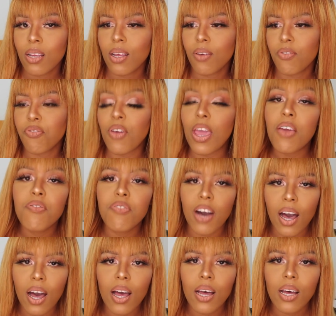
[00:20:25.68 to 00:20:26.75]

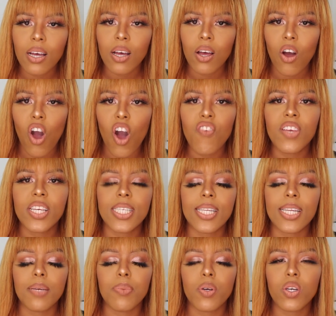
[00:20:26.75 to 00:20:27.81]
favor,
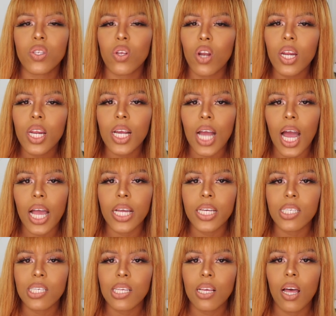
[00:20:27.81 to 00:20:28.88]
obviously, because a lot of
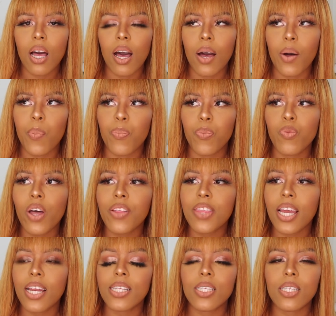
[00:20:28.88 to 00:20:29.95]
guys, not
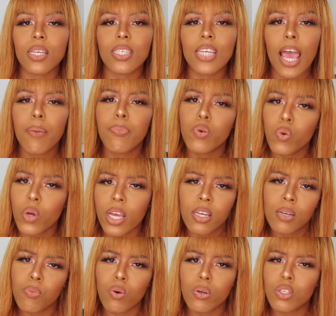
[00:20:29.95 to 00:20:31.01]
that it's taboo
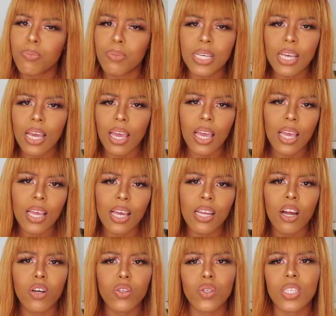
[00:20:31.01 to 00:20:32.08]
anymore to be gay in
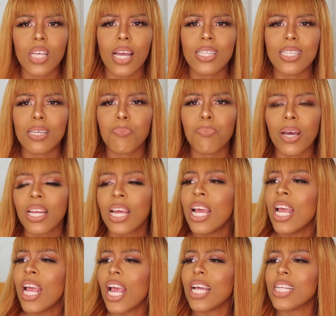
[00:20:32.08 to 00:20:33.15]
our society, but
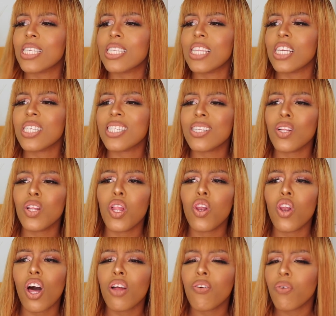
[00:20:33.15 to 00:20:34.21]
there's still a
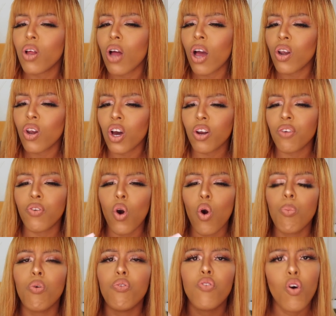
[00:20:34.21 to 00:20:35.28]
lot of
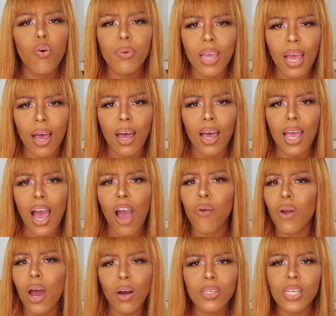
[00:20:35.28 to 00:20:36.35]
homophobia
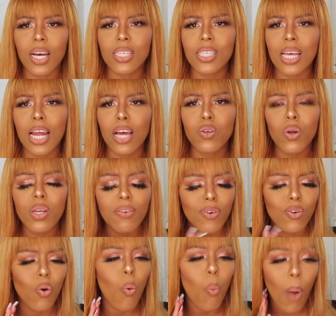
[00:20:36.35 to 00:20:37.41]
around us, and I don't
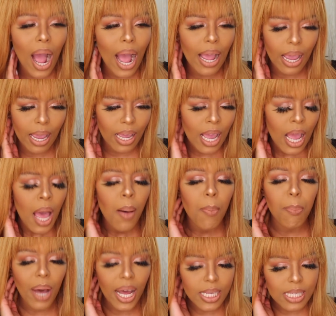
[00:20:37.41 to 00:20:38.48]
even know why.
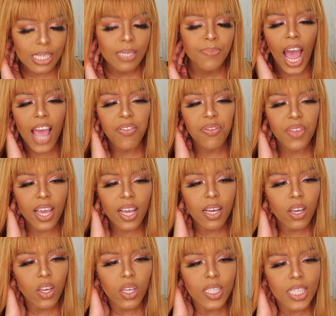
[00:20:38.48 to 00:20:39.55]
But I
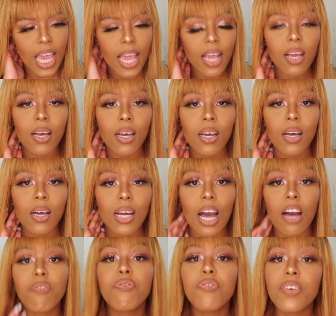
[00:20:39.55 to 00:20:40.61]
think take
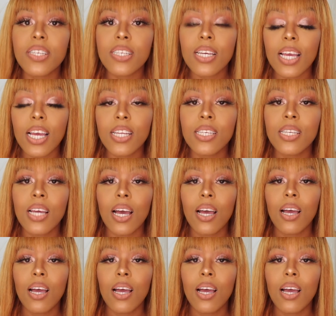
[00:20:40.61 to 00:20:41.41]
comfort in